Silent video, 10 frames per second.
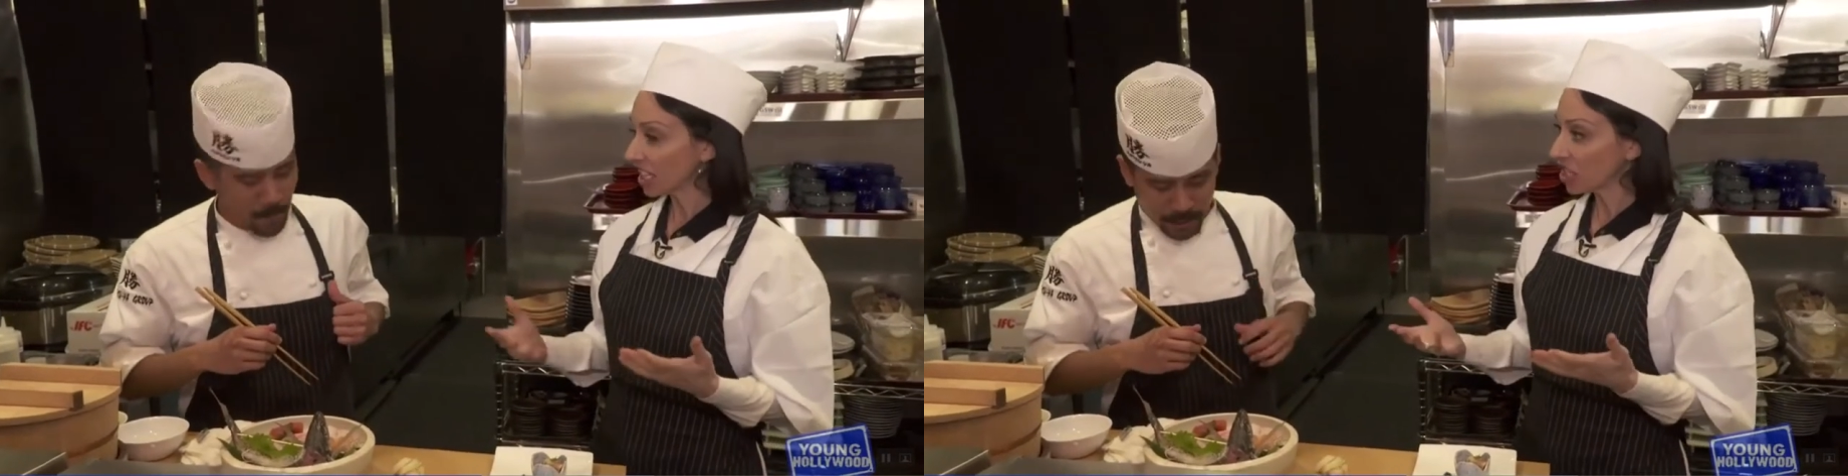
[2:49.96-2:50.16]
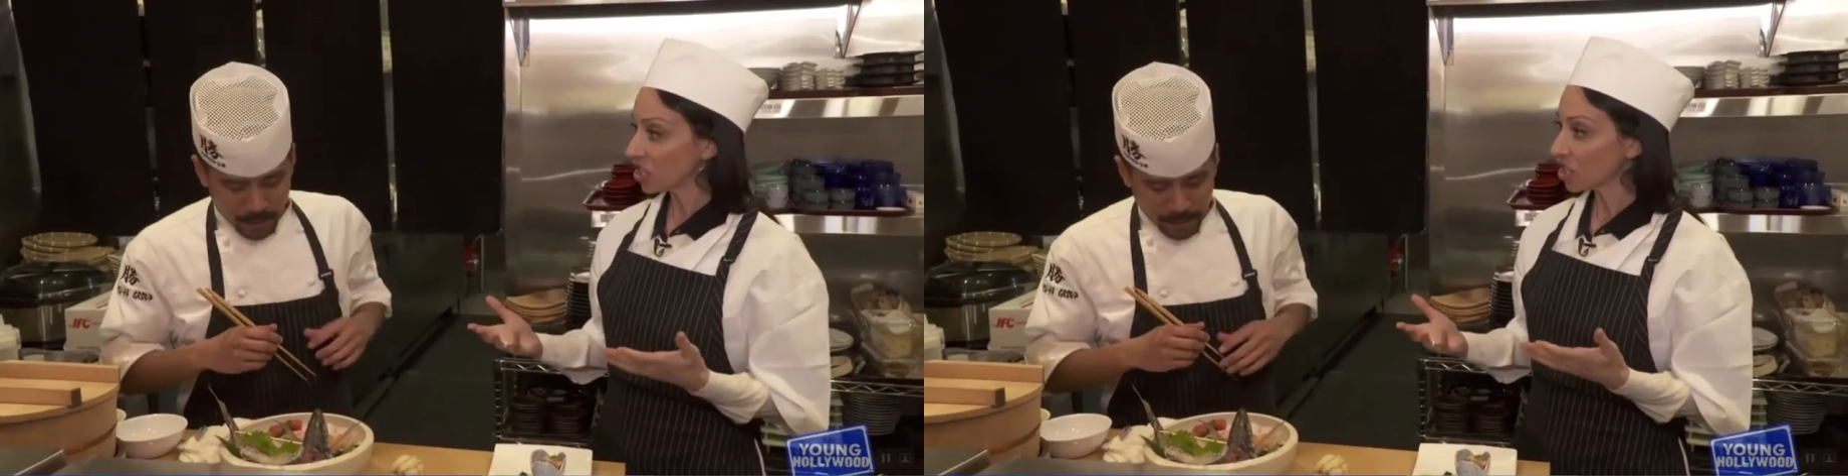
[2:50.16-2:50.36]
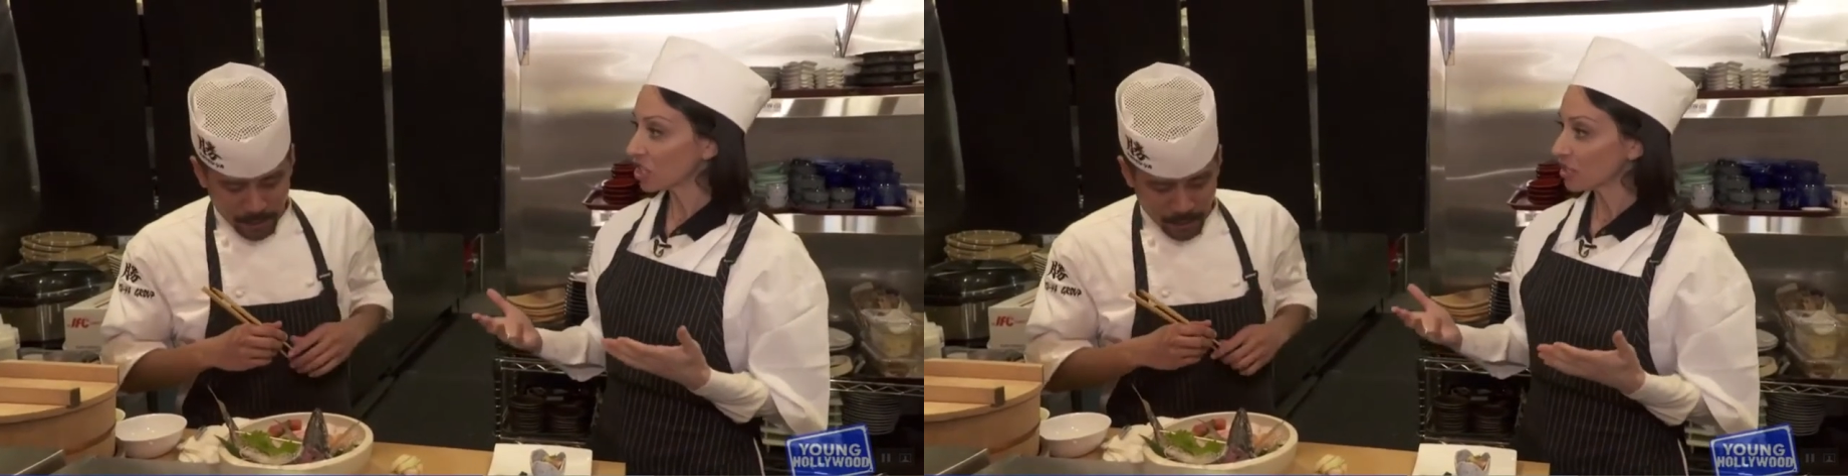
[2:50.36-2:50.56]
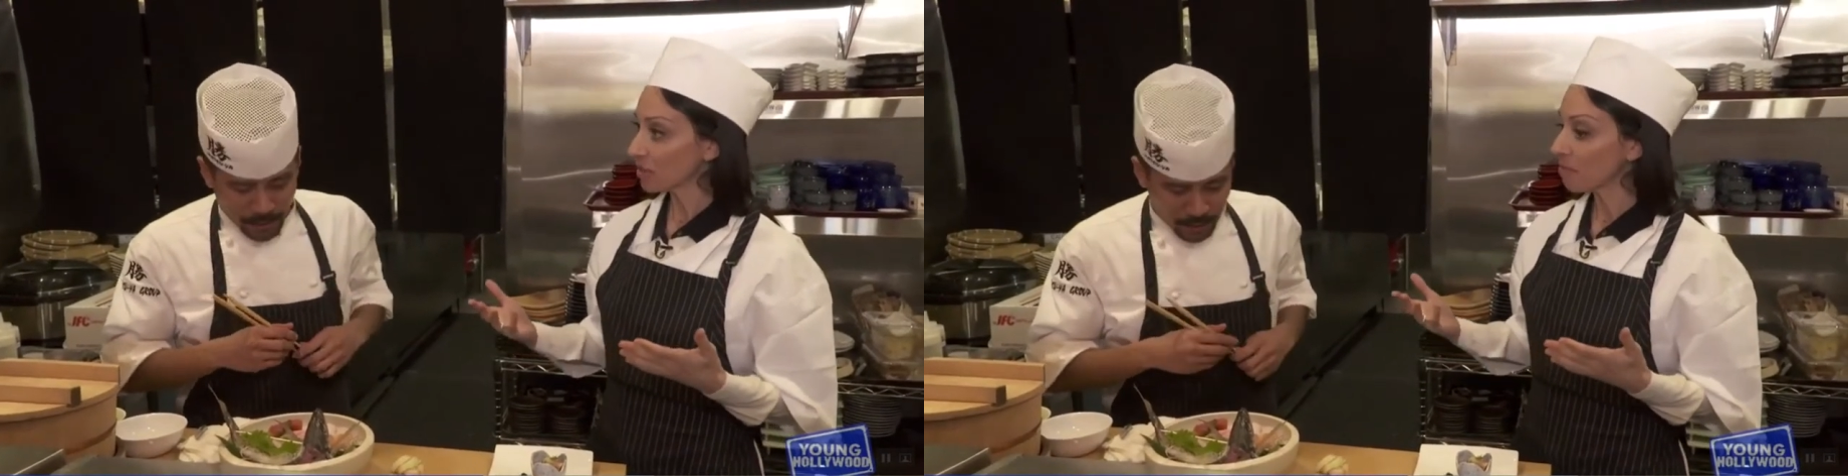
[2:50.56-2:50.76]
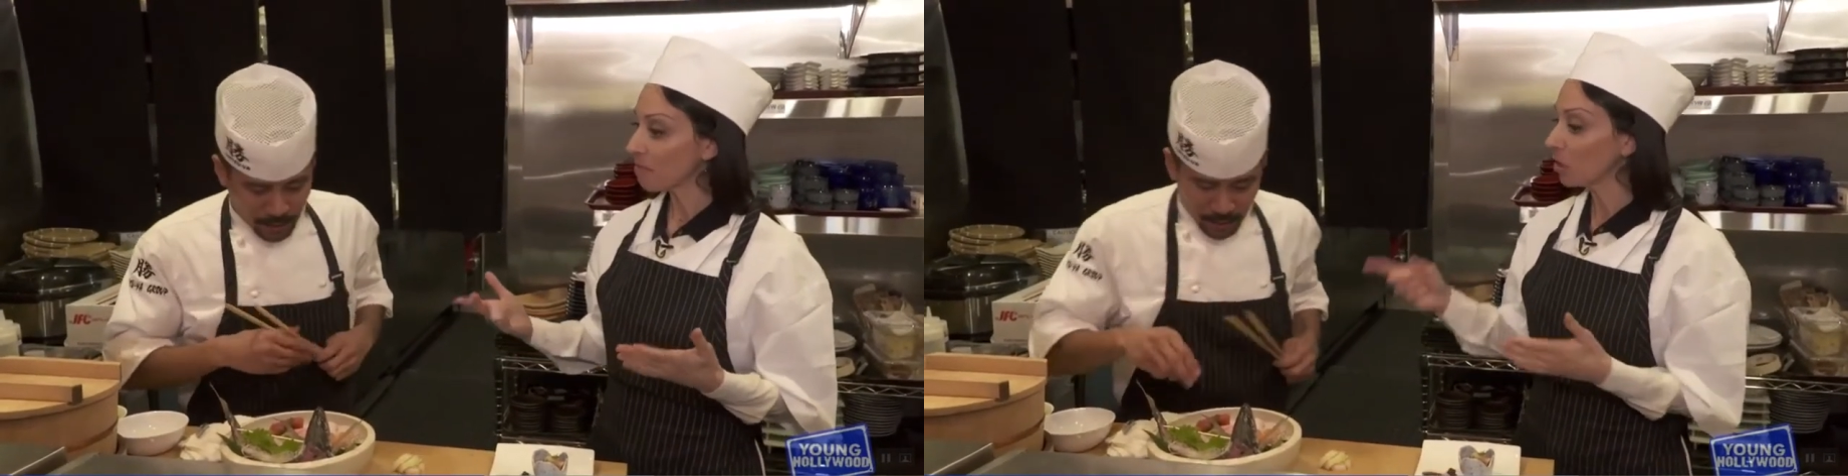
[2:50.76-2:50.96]
a delicious
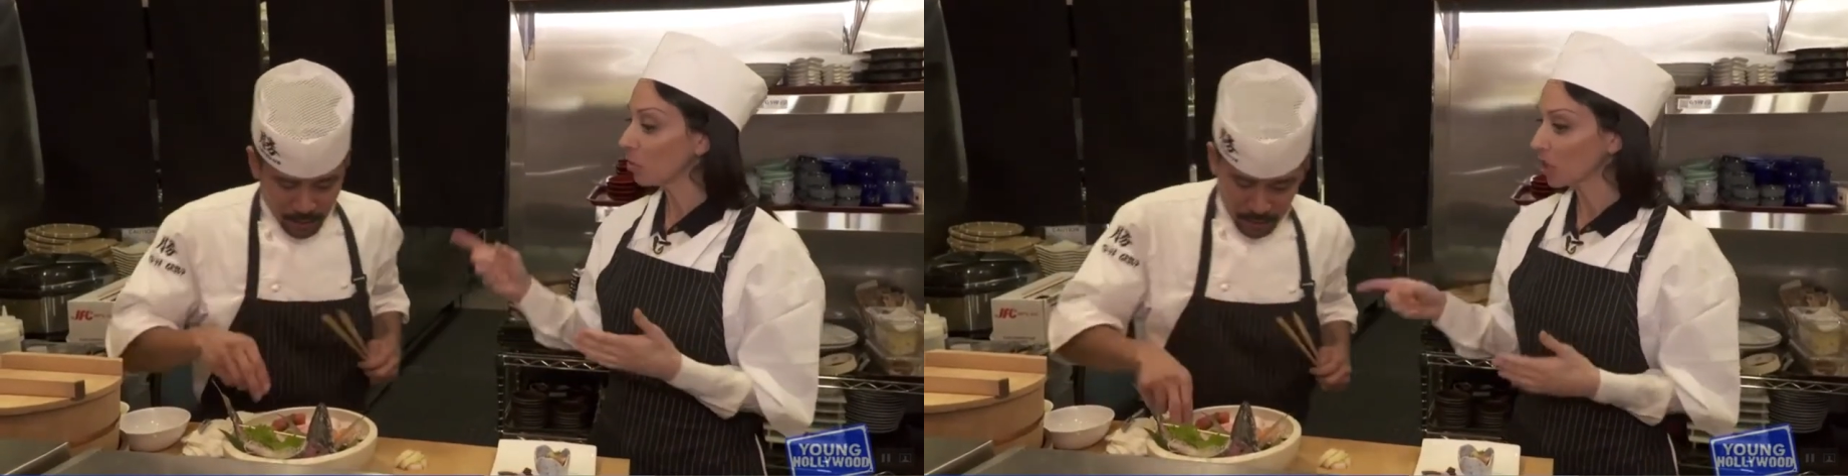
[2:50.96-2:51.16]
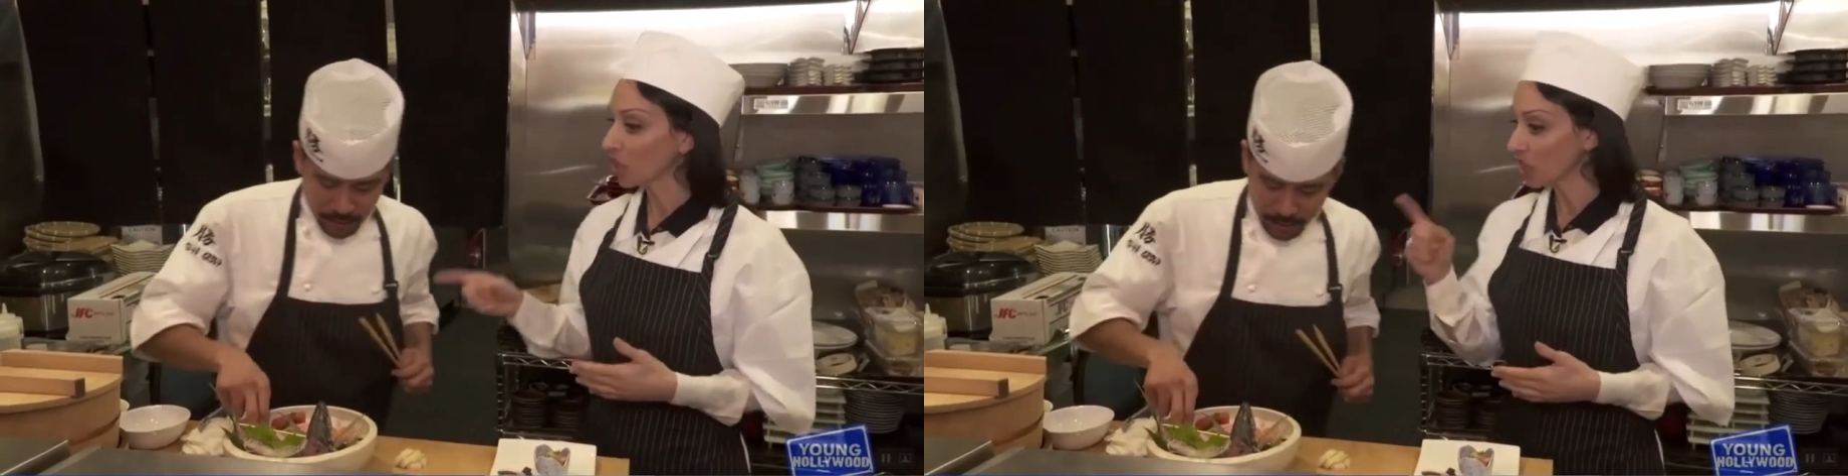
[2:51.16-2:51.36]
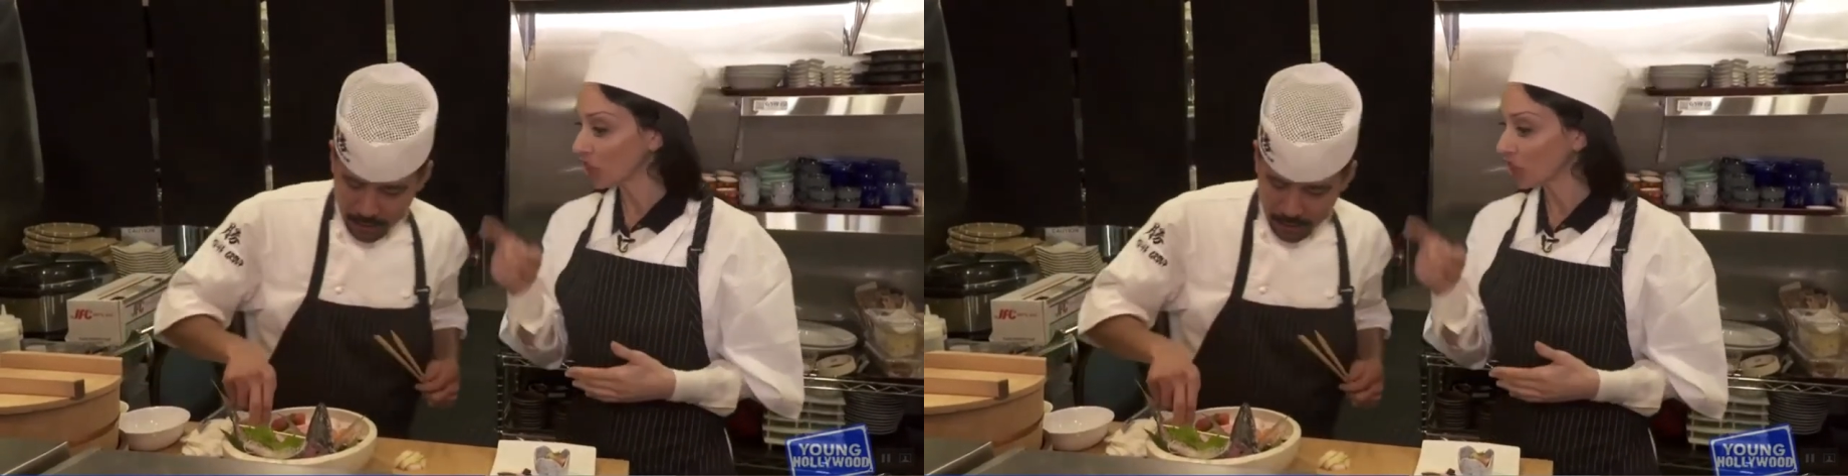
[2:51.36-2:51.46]
meal we're going